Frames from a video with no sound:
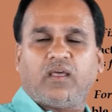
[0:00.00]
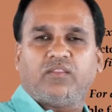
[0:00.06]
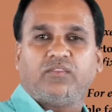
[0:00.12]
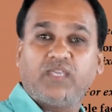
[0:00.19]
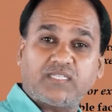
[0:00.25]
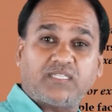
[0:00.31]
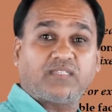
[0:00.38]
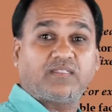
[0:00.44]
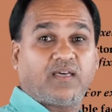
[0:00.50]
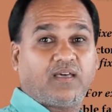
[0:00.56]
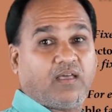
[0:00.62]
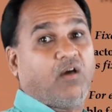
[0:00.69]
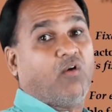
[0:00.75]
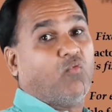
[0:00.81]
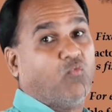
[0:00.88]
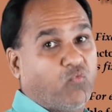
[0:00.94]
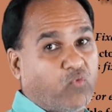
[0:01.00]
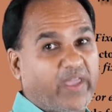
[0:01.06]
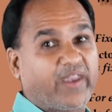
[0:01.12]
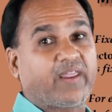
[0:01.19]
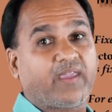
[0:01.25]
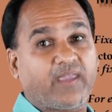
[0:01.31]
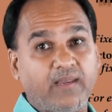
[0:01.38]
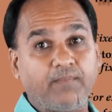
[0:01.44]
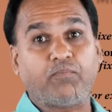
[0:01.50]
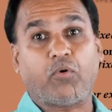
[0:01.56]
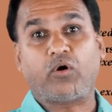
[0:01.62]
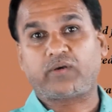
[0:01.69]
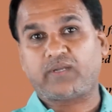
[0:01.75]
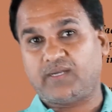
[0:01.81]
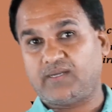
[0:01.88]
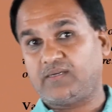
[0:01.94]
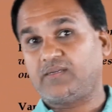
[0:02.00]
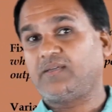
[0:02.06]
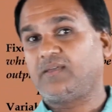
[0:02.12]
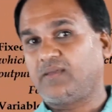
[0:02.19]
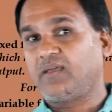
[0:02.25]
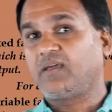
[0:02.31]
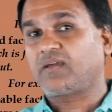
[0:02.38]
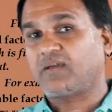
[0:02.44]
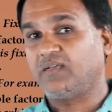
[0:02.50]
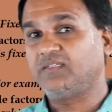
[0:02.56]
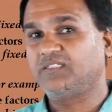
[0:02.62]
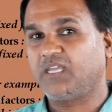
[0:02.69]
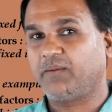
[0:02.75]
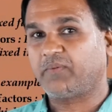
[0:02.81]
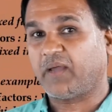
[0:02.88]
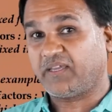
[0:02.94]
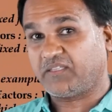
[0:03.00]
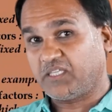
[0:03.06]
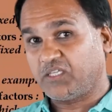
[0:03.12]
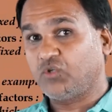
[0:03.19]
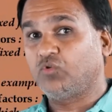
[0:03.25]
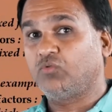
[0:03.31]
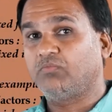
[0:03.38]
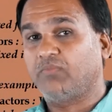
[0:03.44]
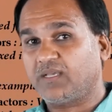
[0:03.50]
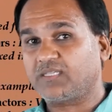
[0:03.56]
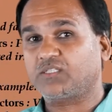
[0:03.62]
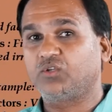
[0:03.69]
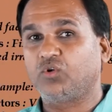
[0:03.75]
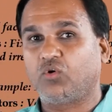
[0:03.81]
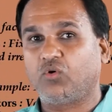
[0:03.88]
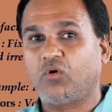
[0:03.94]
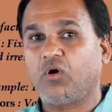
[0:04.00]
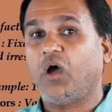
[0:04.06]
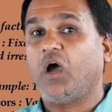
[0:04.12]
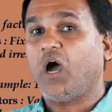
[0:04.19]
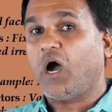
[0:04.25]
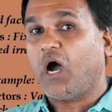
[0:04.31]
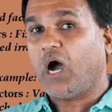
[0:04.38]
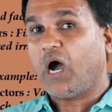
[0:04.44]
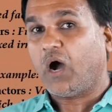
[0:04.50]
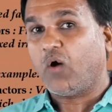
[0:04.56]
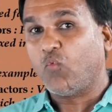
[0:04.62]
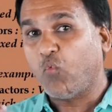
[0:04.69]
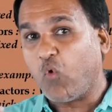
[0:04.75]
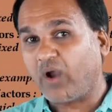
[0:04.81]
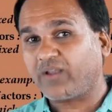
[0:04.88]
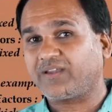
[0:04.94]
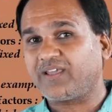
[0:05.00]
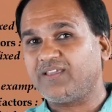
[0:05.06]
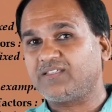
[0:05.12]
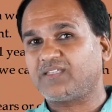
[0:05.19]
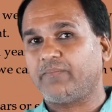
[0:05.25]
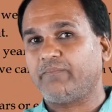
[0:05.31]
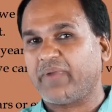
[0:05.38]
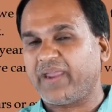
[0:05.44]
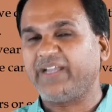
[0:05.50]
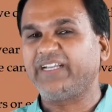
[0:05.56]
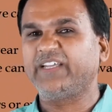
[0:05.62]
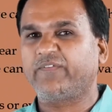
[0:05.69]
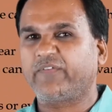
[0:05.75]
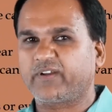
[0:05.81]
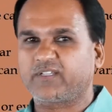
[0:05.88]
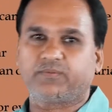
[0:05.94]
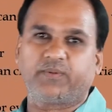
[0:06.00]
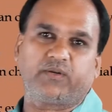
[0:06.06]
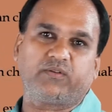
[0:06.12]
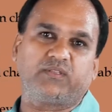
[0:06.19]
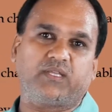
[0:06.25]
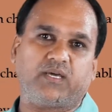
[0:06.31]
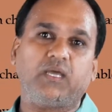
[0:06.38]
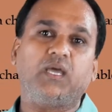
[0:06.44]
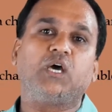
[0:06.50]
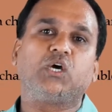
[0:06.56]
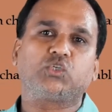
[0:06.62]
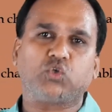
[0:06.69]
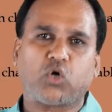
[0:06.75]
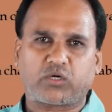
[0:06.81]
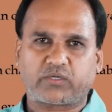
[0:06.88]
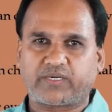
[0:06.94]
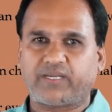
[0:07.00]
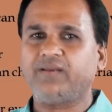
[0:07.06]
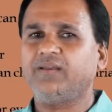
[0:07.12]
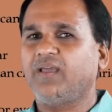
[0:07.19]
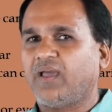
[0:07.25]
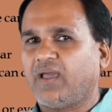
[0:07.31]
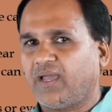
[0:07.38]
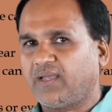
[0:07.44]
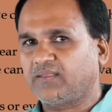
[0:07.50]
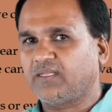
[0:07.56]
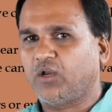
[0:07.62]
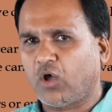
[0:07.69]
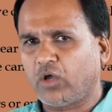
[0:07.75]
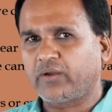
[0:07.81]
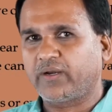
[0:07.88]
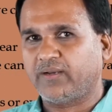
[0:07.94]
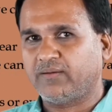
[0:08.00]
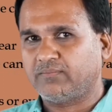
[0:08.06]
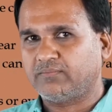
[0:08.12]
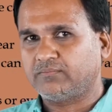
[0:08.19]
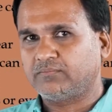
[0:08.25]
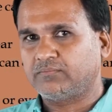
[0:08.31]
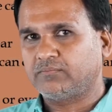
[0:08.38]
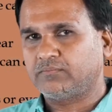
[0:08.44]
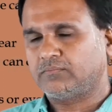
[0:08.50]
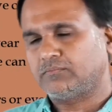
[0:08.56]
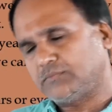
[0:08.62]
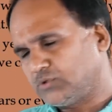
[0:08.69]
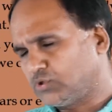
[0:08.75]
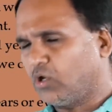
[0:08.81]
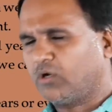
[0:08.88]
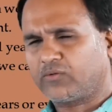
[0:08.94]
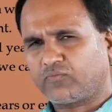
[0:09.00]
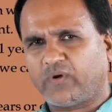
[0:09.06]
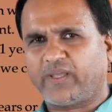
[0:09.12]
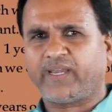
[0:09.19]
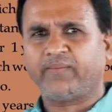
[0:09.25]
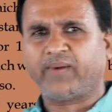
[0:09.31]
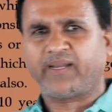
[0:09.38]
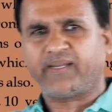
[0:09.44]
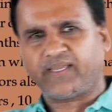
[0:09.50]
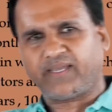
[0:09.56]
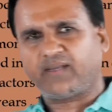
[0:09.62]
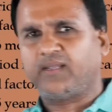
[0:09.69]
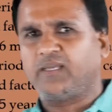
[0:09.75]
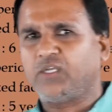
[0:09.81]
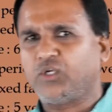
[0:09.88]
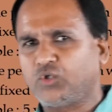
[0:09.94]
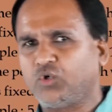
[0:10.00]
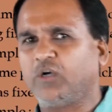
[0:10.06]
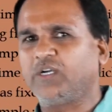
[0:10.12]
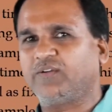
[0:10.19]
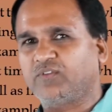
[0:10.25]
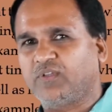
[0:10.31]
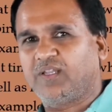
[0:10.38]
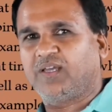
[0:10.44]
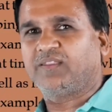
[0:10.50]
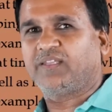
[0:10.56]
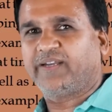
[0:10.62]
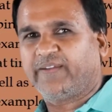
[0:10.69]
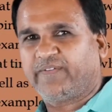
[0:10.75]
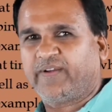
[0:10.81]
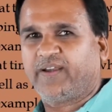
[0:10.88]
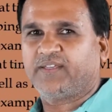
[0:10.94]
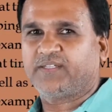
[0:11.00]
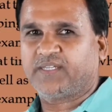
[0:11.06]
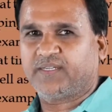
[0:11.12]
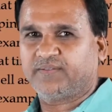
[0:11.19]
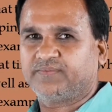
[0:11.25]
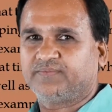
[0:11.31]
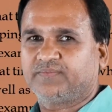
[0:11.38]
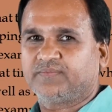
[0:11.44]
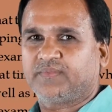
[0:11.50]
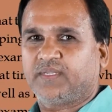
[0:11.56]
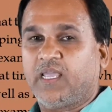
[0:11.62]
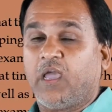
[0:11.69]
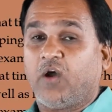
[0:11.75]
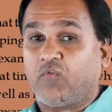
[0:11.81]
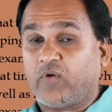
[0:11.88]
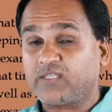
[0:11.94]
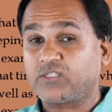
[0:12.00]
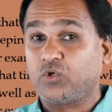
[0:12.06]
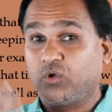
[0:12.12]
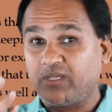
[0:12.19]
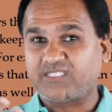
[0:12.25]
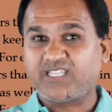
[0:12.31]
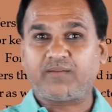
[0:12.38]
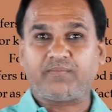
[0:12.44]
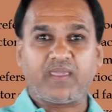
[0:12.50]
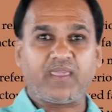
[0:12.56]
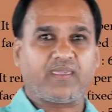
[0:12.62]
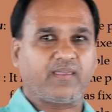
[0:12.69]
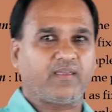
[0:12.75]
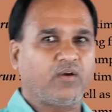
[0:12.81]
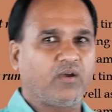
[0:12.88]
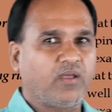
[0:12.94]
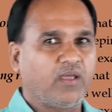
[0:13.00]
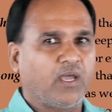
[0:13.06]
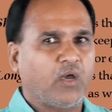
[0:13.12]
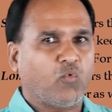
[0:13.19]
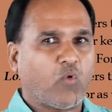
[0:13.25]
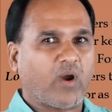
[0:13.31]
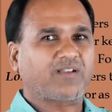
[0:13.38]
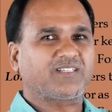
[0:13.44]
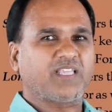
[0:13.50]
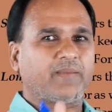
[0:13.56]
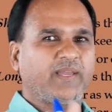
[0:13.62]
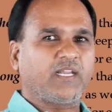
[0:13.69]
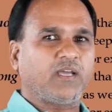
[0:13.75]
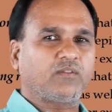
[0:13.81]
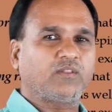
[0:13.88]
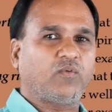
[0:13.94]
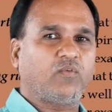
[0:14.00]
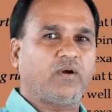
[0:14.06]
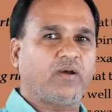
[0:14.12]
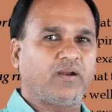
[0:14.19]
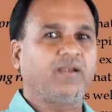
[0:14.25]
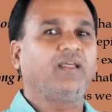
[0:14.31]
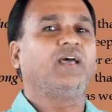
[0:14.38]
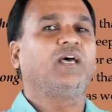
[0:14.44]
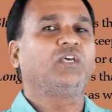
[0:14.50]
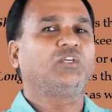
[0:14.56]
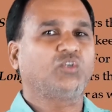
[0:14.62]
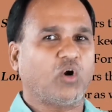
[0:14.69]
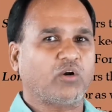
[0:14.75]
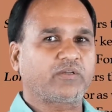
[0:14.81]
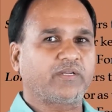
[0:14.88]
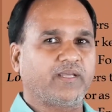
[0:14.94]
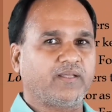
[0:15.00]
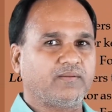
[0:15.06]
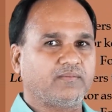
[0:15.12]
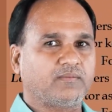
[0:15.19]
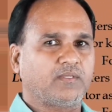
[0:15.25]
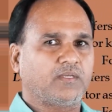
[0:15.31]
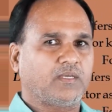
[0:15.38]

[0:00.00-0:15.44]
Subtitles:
This is the very important concept. I think you must know what is the main difference between the short run and the long run. Don't worry, my dear, you don't have to learn the definition. First you listen me. What's the meaning of the word short run?